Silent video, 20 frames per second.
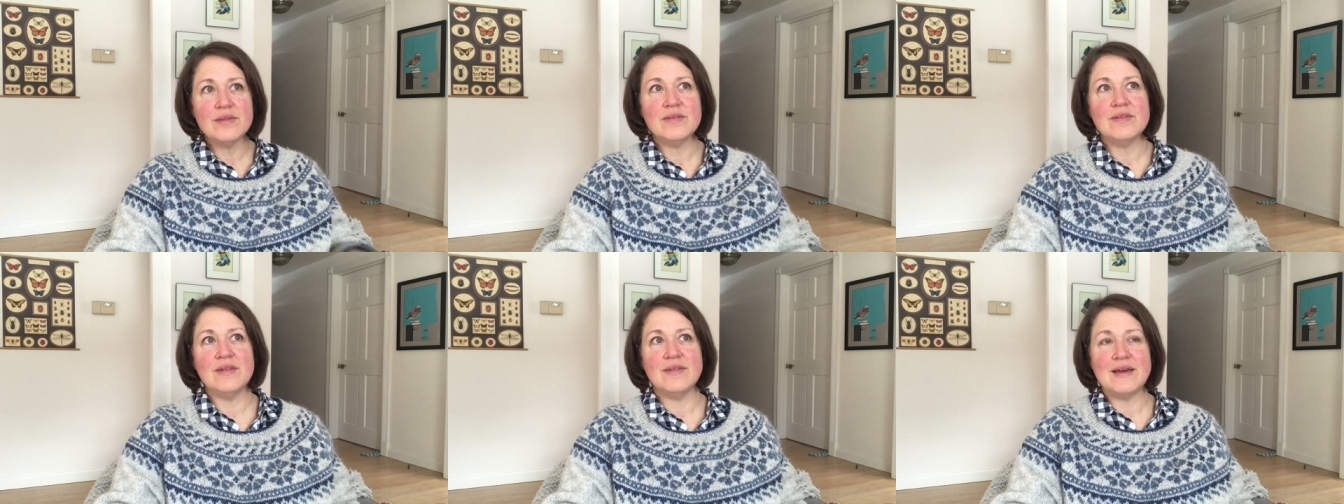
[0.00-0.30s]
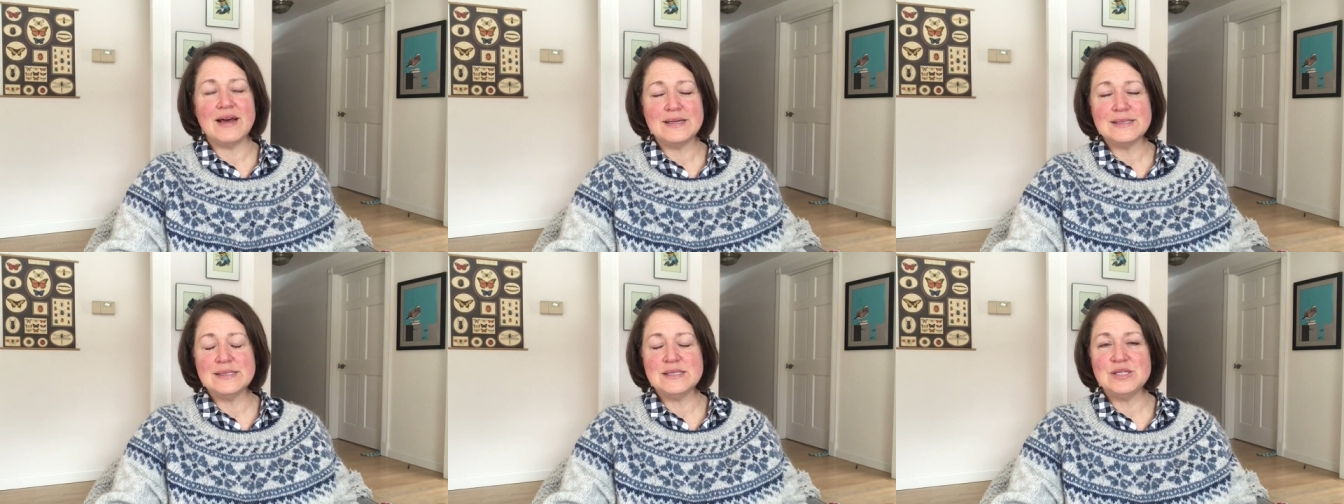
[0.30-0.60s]
the
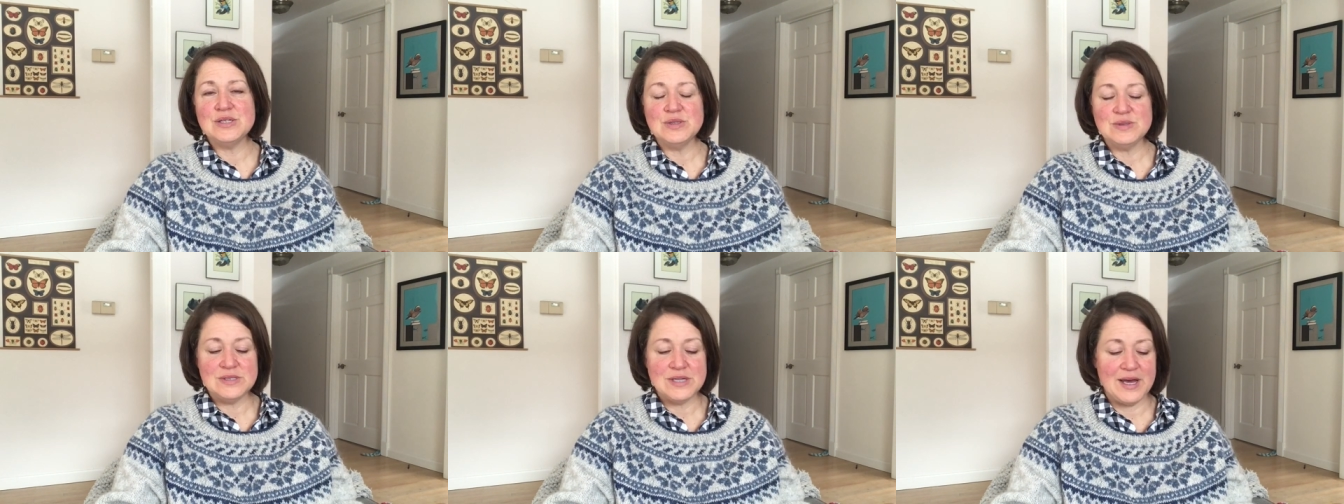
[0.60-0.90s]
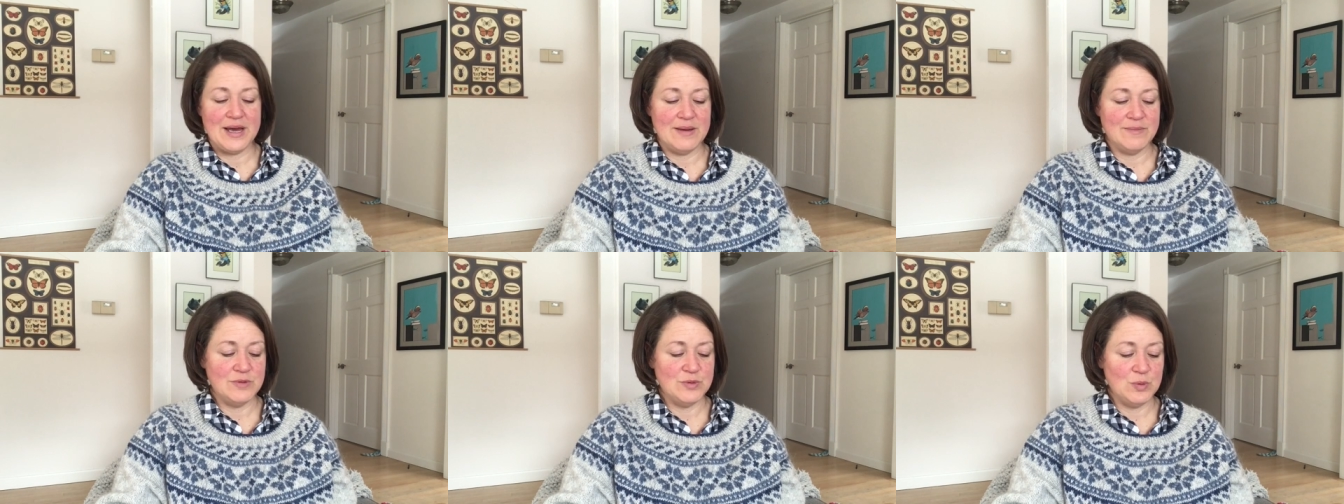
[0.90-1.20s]
last 2
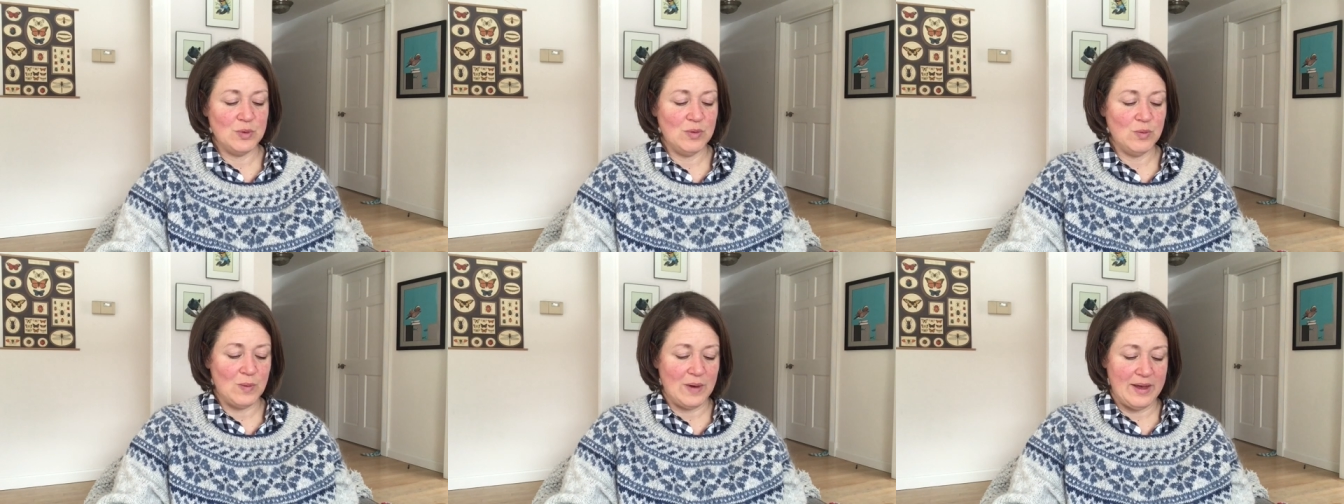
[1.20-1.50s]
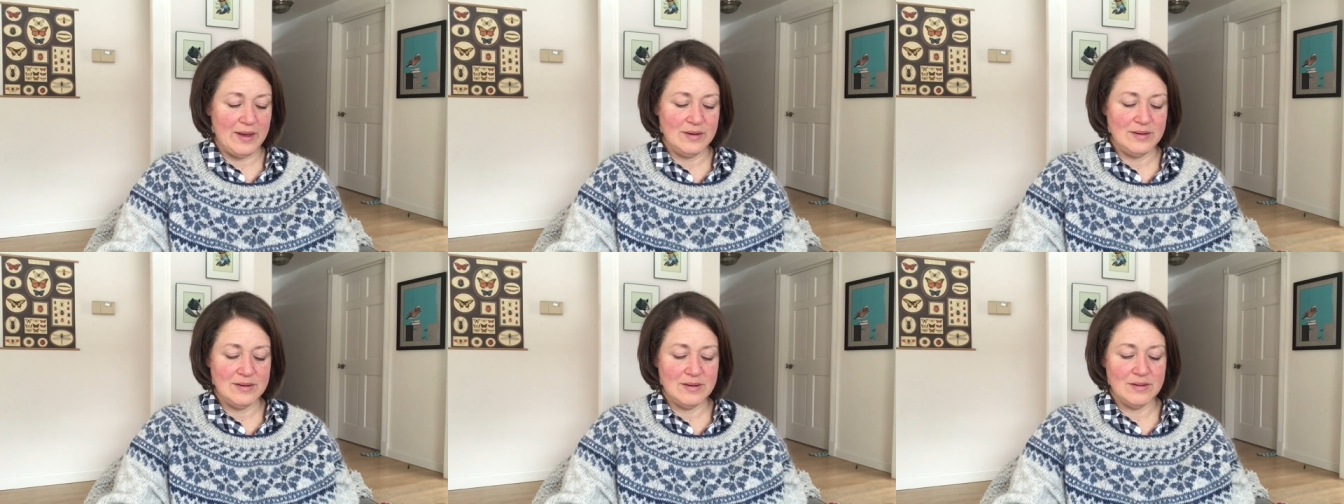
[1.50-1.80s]
times we
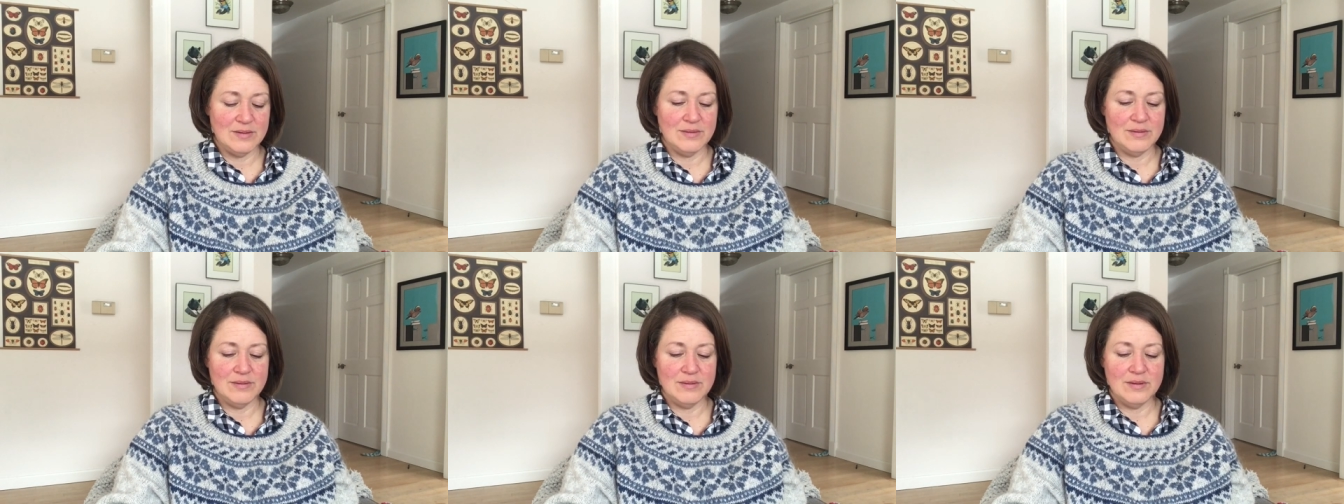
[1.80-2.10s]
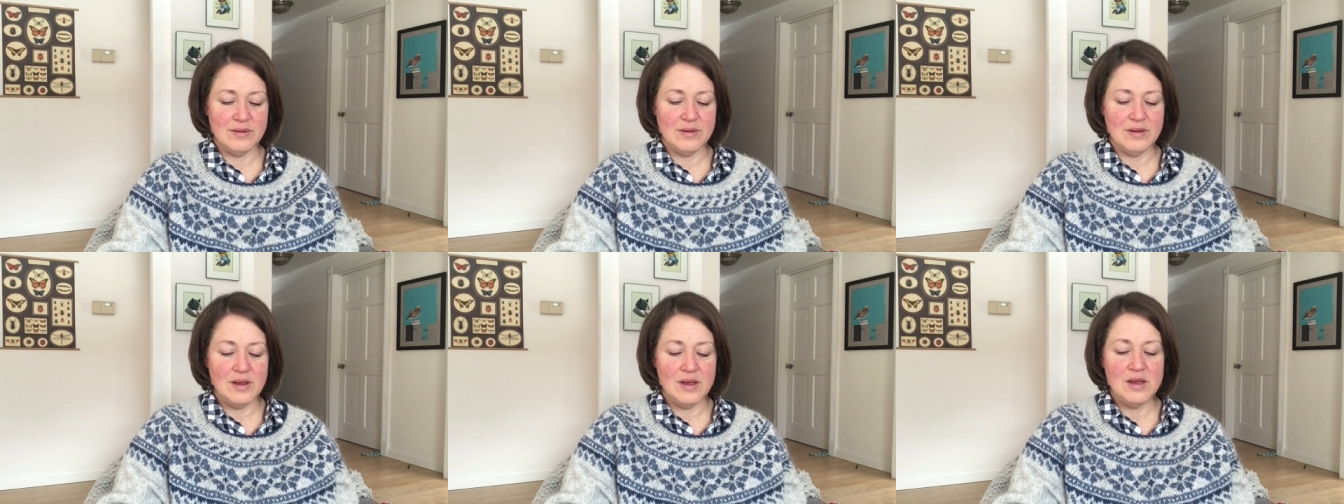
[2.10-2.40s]
went
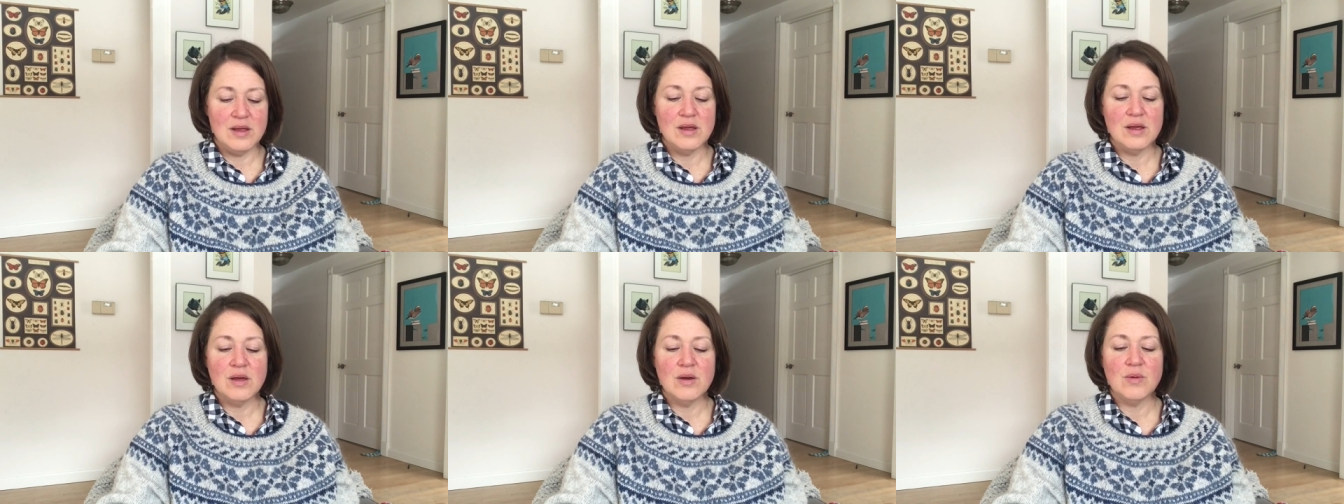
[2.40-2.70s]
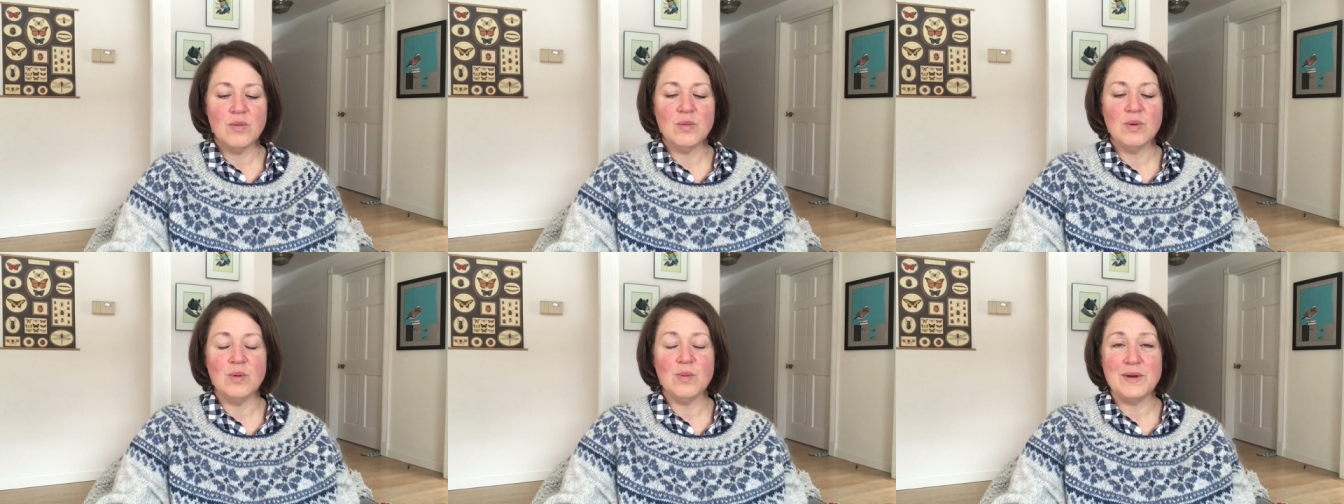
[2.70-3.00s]

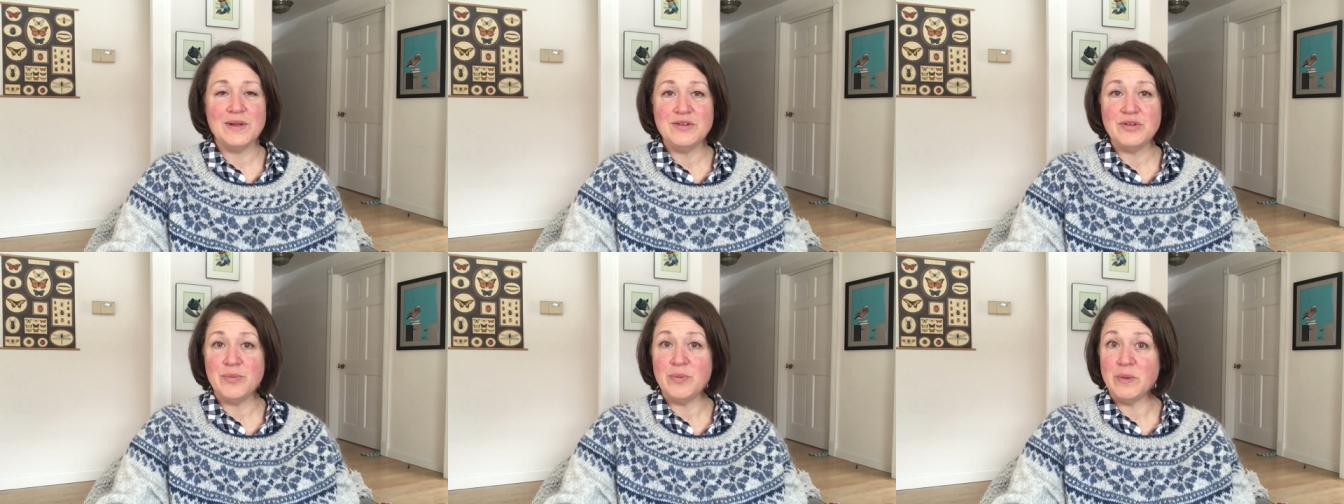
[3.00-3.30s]
to